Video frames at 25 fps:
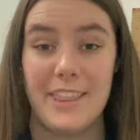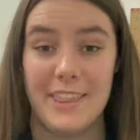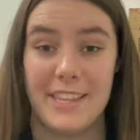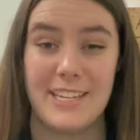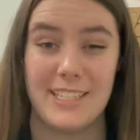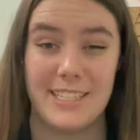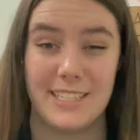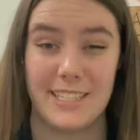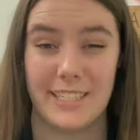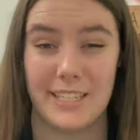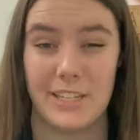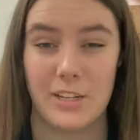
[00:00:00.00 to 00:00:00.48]

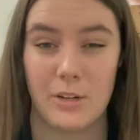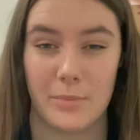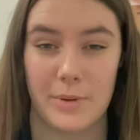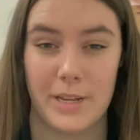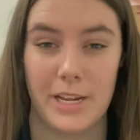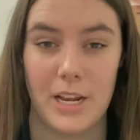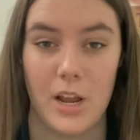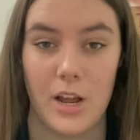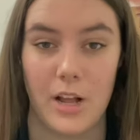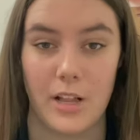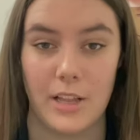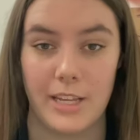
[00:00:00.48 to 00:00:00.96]
this a little bit
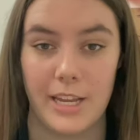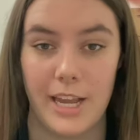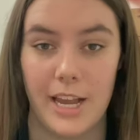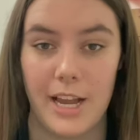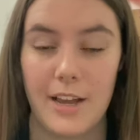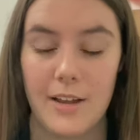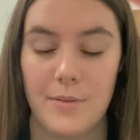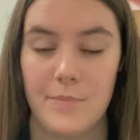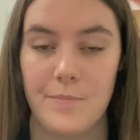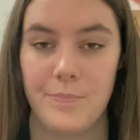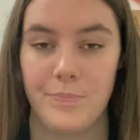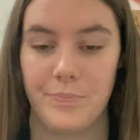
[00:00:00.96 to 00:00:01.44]

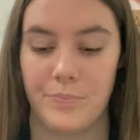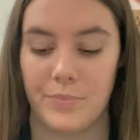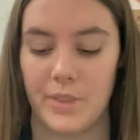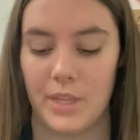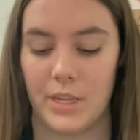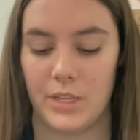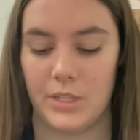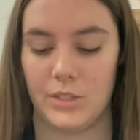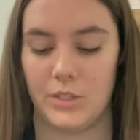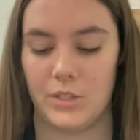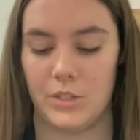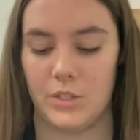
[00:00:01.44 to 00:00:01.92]
earlier,
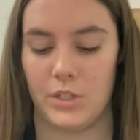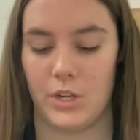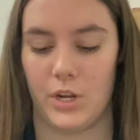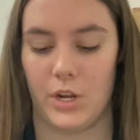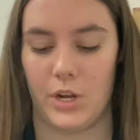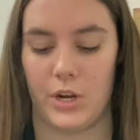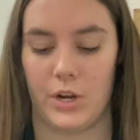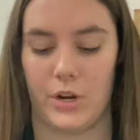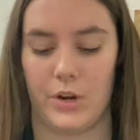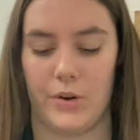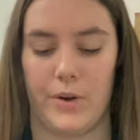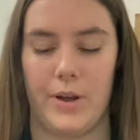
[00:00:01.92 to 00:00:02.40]

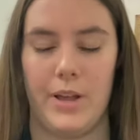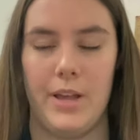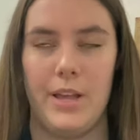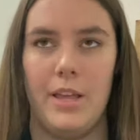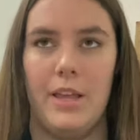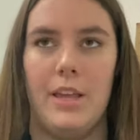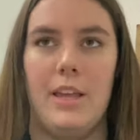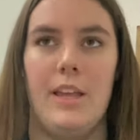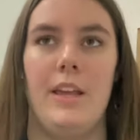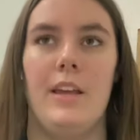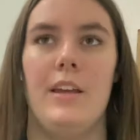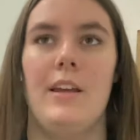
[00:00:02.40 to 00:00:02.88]
so
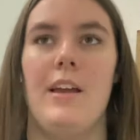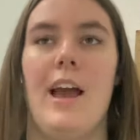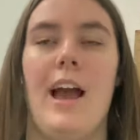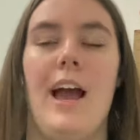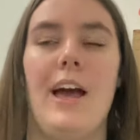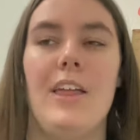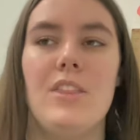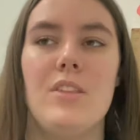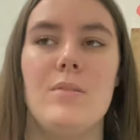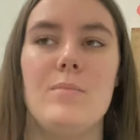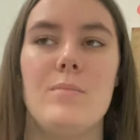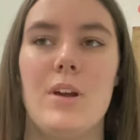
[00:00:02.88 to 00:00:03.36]

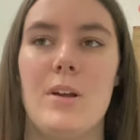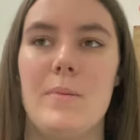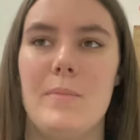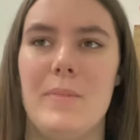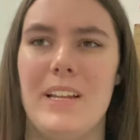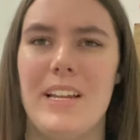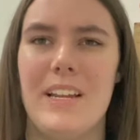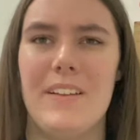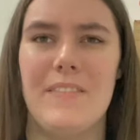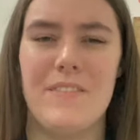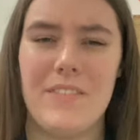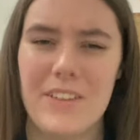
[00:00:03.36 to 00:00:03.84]
at the
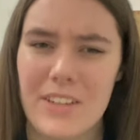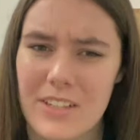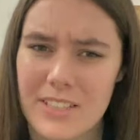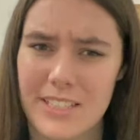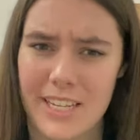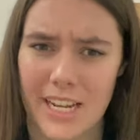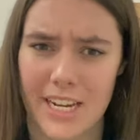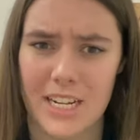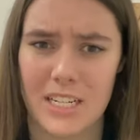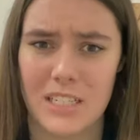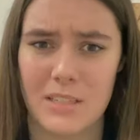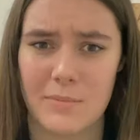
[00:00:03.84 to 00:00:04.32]
moment it feels
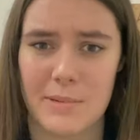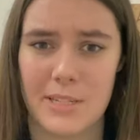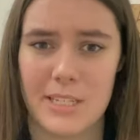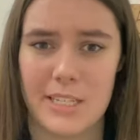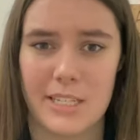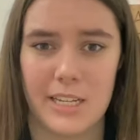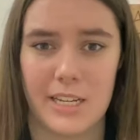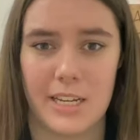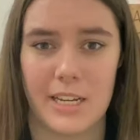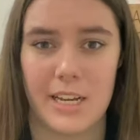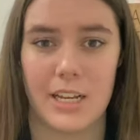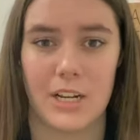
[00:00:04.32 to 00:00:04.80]
like it's been
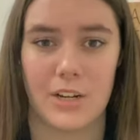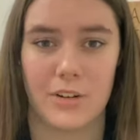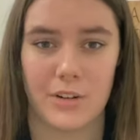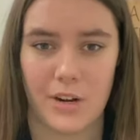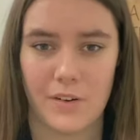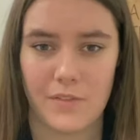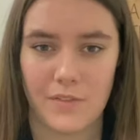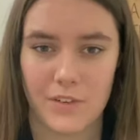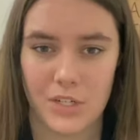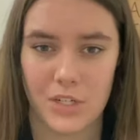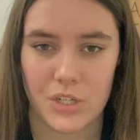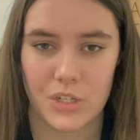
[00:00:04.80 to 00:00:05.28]
sitting in a
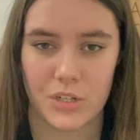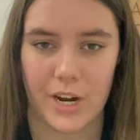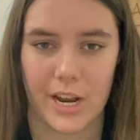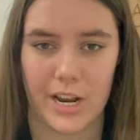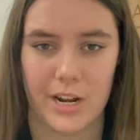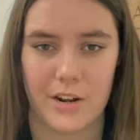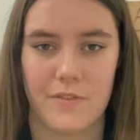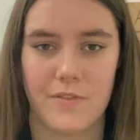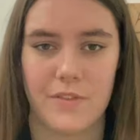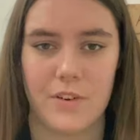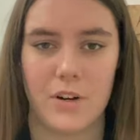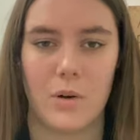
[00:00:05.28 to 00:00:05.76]

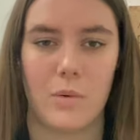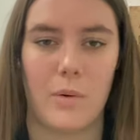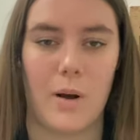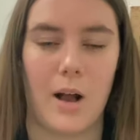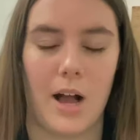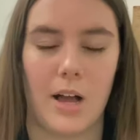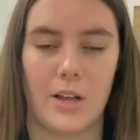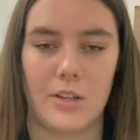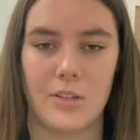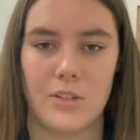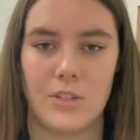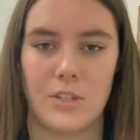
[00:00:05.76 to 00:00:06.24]
refrigerator for a
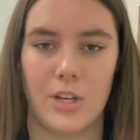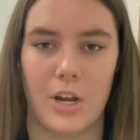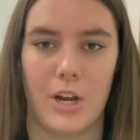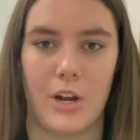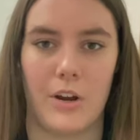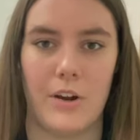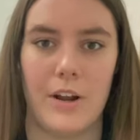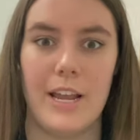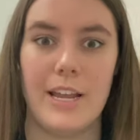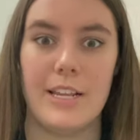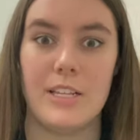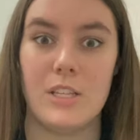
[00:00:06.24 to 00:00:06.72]
while,
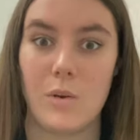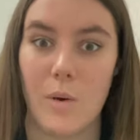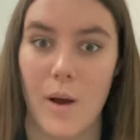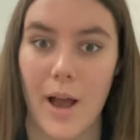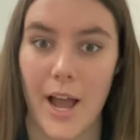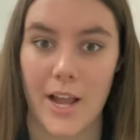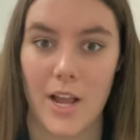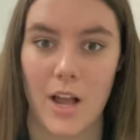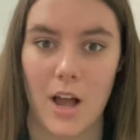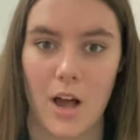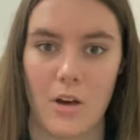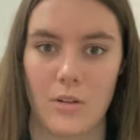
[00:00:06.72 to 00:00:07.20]
so it's
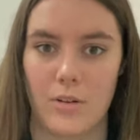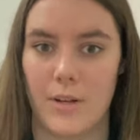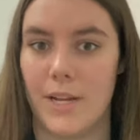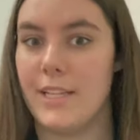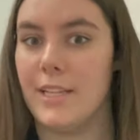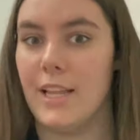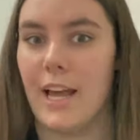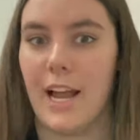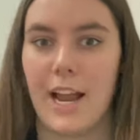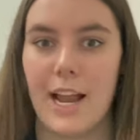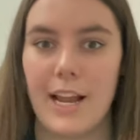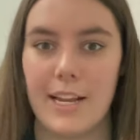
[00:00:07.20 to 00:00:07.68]
quite cold. And
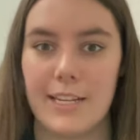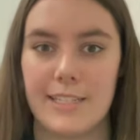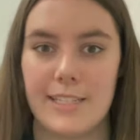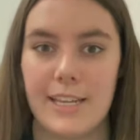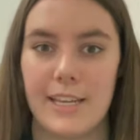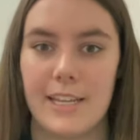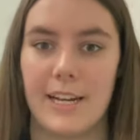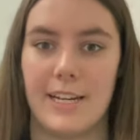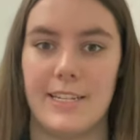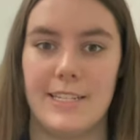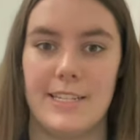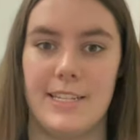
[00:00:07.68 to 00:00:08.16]
like I
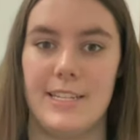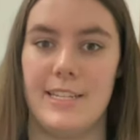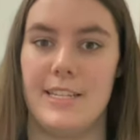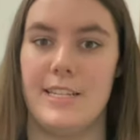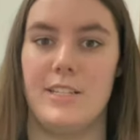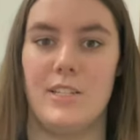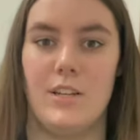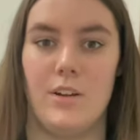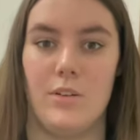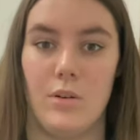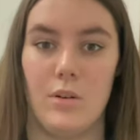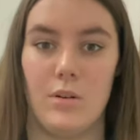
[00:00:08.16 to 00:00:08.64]
said, I did
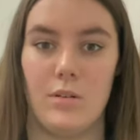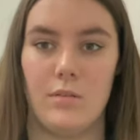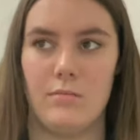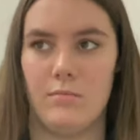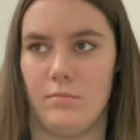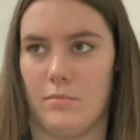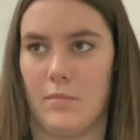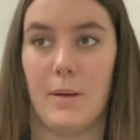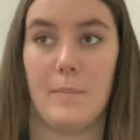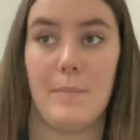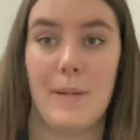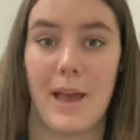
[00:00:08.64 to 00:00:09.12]
this
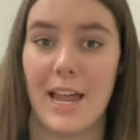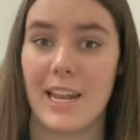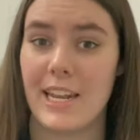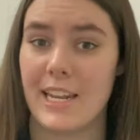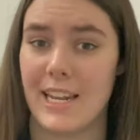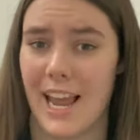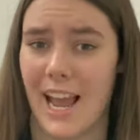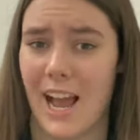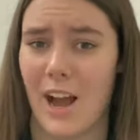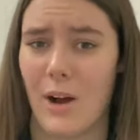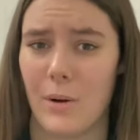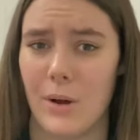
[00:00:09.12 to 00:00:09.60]
about an
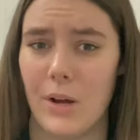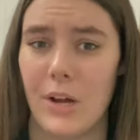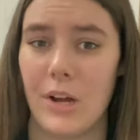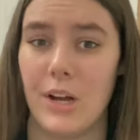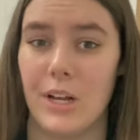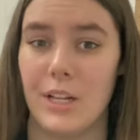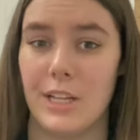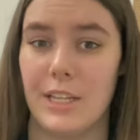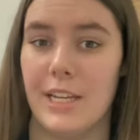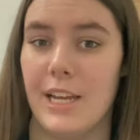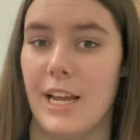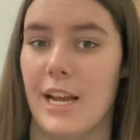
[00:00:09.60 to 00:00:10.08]
hour
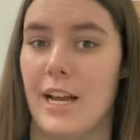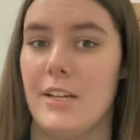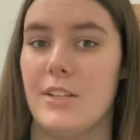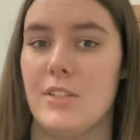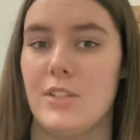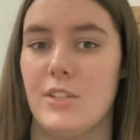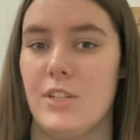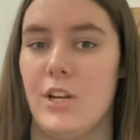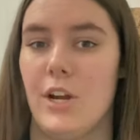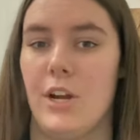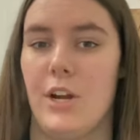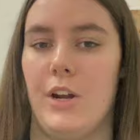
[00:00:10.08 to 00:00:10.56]
earlier,
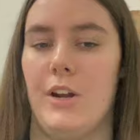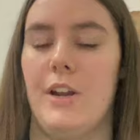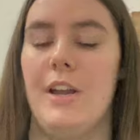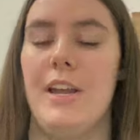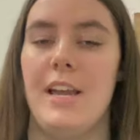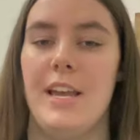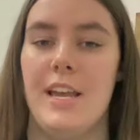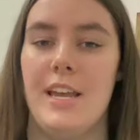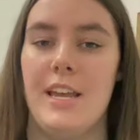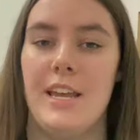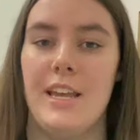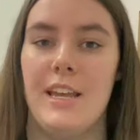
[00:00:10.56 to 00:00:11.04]
so
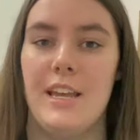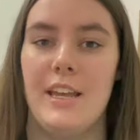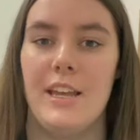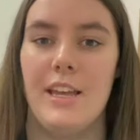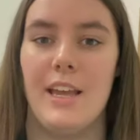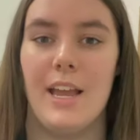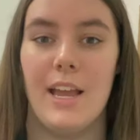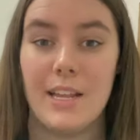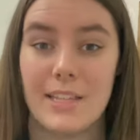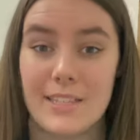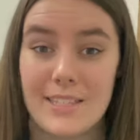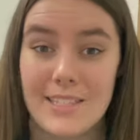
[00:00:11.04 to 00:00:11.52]

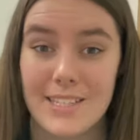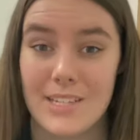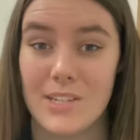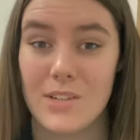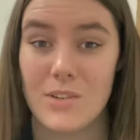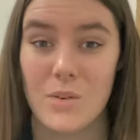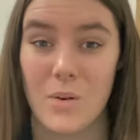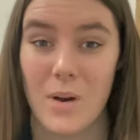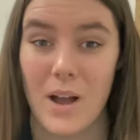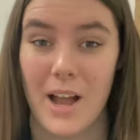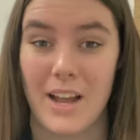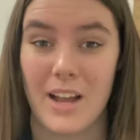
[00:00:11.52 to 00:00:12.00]
it's still
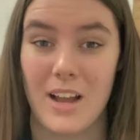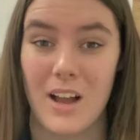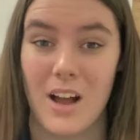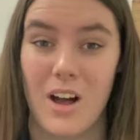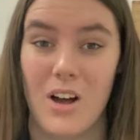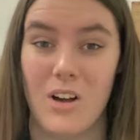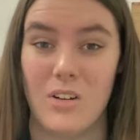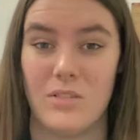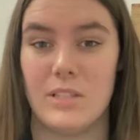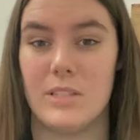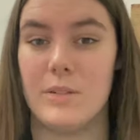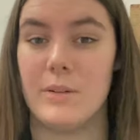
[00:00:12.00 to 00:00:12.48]
quite
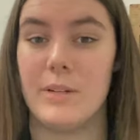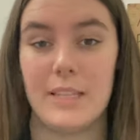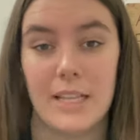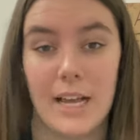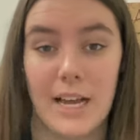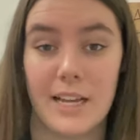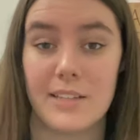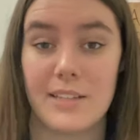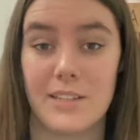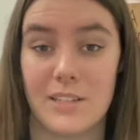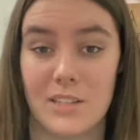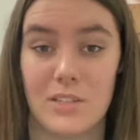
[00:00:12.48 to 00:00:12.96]
cold, so it
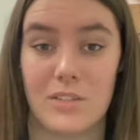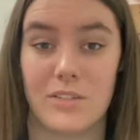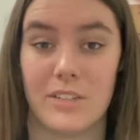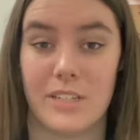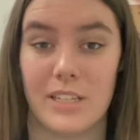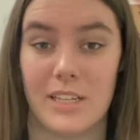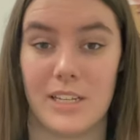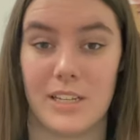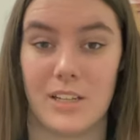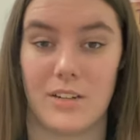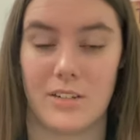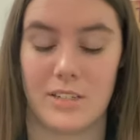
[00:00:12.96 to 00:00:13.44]
lasts a
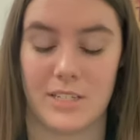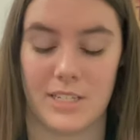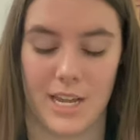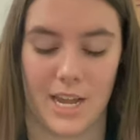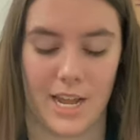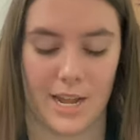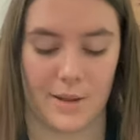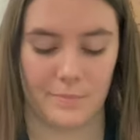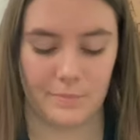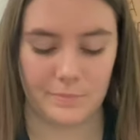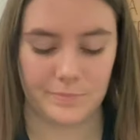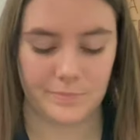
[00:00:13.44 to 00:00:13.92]
really long
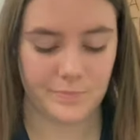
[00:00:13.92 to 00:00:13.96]
time.